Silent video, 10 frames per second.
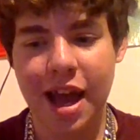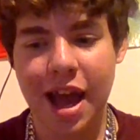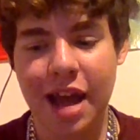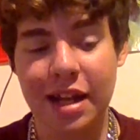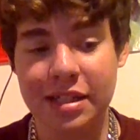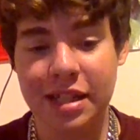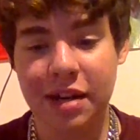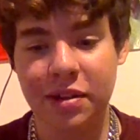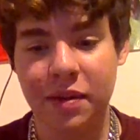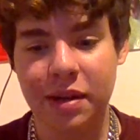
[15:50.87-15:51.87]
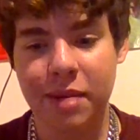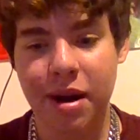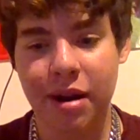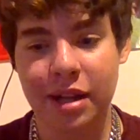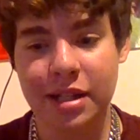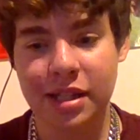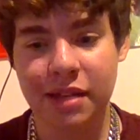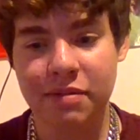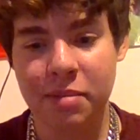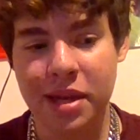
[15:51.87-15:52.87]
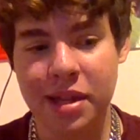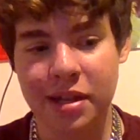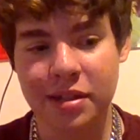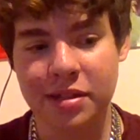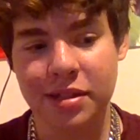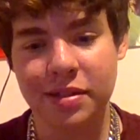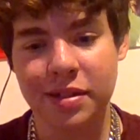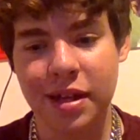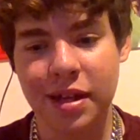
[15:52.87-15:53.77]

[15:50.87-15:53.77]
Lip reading: And I didn't tell no one about it. I just left the pee there, so